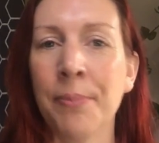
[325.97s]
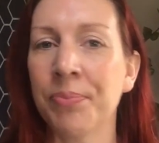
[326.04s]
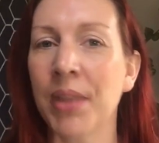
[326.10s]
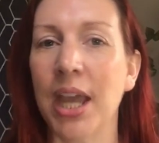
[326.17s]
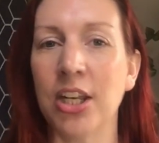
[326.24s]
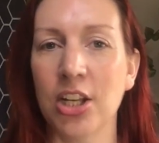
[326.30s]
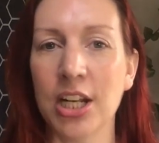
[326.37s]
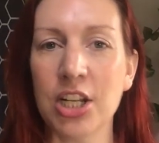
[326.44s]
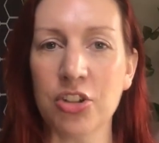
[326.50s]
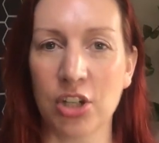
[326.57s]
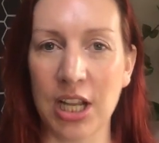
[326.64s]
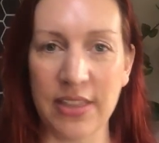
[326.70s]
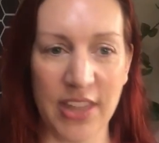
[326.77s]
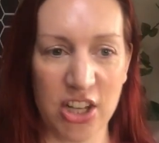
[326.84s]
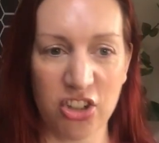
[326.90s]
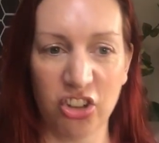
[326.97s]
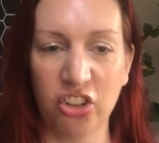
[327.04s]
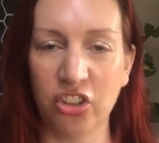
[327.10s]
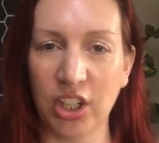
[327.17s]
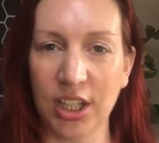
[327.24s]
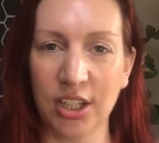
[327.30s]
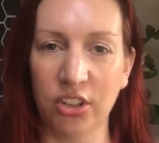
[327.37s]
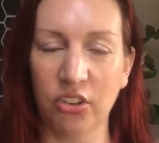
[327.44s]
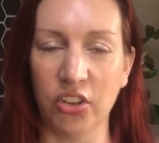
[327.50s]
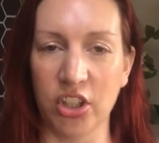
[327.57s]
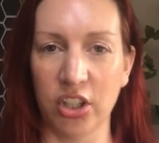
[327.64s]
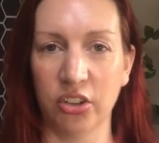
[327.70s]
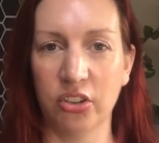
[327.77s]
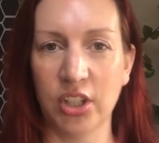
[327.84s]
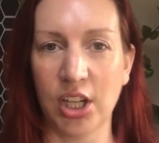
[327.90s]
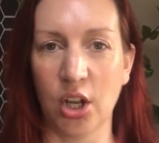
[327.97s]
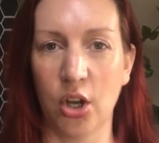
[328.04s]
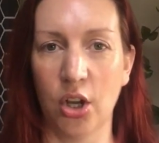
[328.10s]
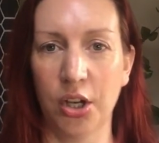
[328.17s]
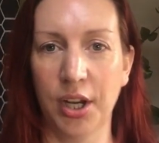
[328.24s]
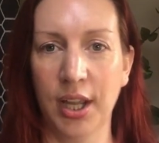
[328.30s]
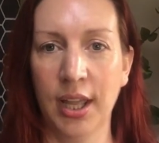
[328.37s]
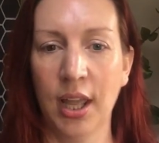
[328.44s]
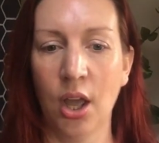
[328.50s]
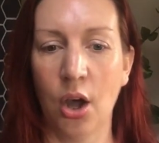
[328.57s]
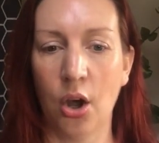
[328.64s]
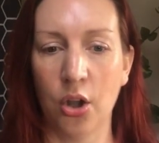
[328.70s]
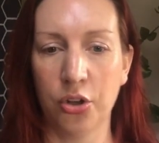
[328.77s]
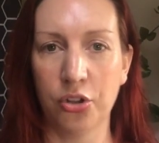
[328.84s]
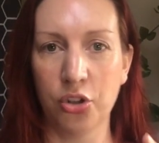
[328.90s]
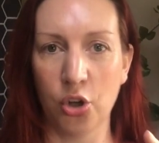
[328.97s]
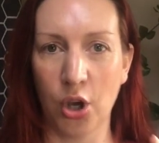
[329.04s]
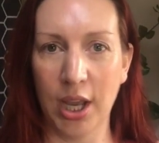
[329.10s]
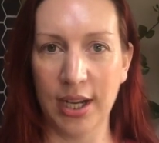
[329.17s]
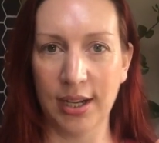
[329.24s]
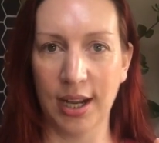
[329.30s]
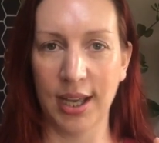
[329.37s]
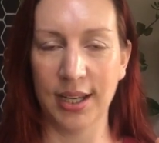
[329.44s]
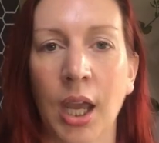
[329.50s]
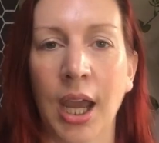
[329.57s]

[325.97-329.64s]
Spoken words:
and they're just stickers that you stick on your headlight,